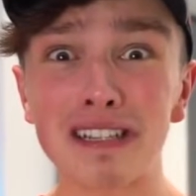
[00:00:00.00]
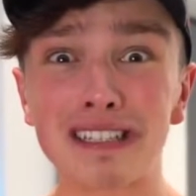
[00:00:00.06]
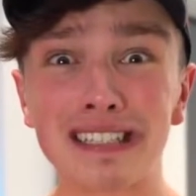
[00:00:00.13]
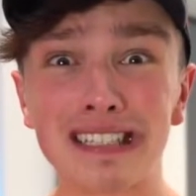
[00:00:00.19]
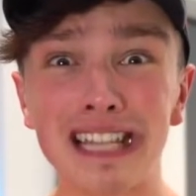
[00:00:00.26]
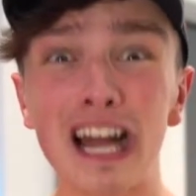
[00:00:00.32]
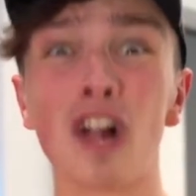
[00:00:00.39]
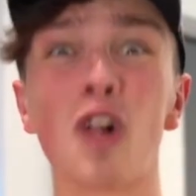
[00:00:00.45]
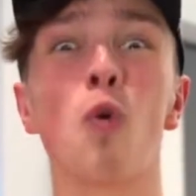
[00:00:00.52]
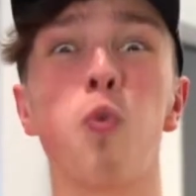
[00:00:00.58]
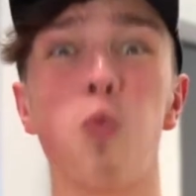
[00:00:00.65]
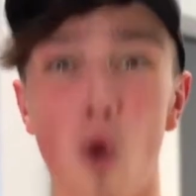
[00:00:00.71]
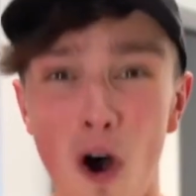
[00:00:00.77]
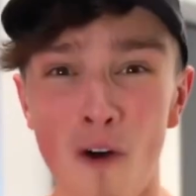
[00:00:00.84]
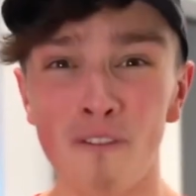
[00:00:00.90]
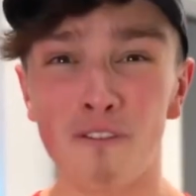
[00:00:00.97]
is still
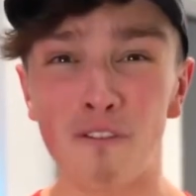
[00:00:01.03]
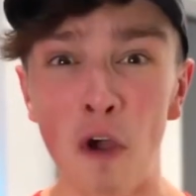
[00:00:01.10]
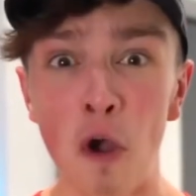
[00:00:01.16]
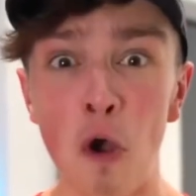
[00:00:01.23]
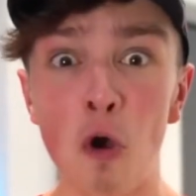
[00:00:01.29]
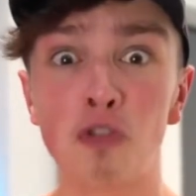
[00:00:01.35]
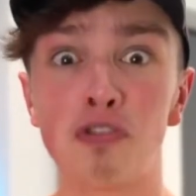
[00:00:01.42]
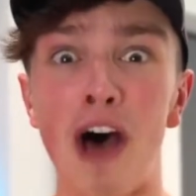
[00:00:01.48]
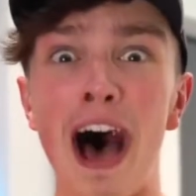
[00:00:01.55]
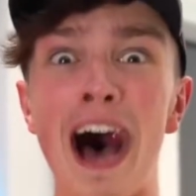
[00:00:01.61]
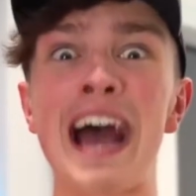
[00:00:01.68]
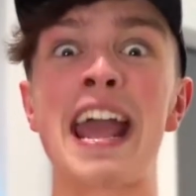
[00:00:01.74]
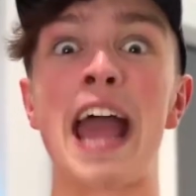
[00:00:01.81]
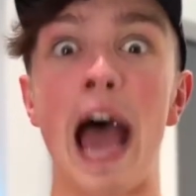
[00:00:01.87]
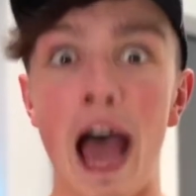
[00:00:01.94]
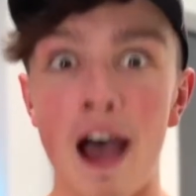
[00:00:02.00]
one food that I
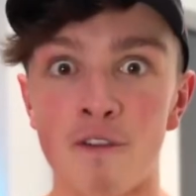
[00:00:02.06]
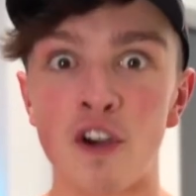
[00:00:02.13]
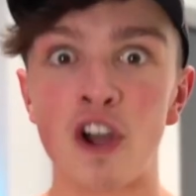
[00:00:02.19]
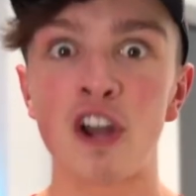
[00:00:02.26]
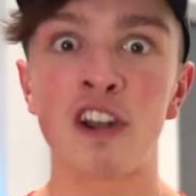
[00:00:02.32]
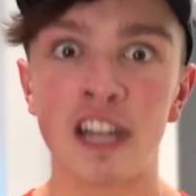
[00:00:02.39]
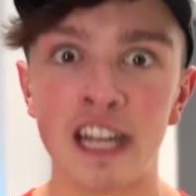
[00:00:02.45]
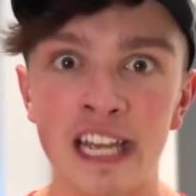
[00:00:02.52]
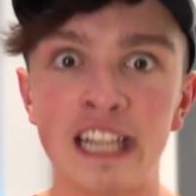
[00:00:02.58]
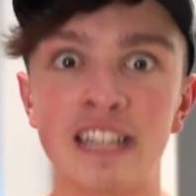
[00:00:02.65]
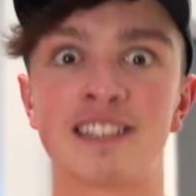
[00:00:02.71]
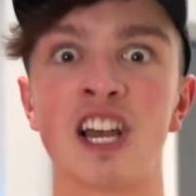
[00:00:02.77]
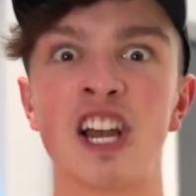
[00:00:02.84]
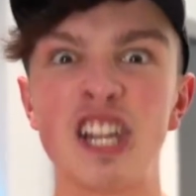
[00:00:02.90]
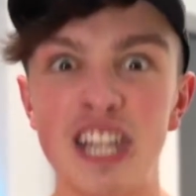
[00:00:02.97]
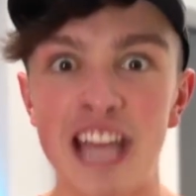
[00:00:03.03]
haven't
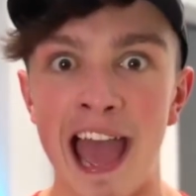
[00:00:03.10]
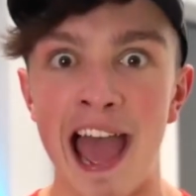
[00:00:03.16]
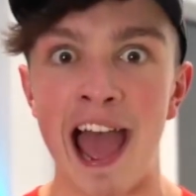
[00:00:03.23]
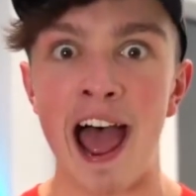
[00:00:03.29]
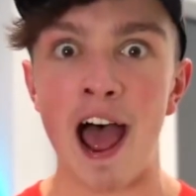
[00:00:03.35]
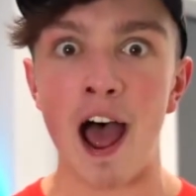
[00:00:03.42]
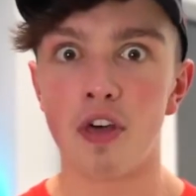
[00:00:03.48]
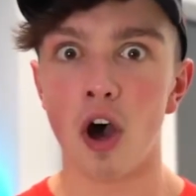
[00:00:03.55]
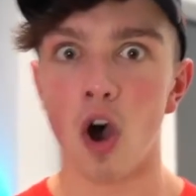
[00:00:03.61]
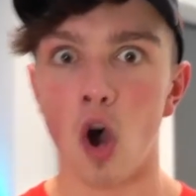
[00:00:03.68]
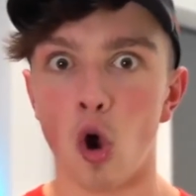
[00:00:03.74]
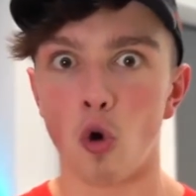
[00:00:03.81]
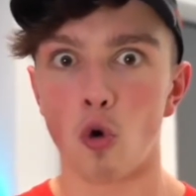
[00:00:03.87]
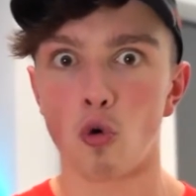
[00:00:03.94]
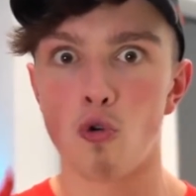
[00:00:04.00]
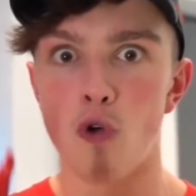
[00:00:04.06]
eaten yet.
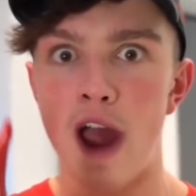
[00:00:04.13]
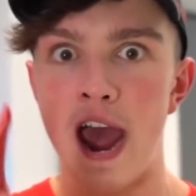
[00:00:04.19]
Though.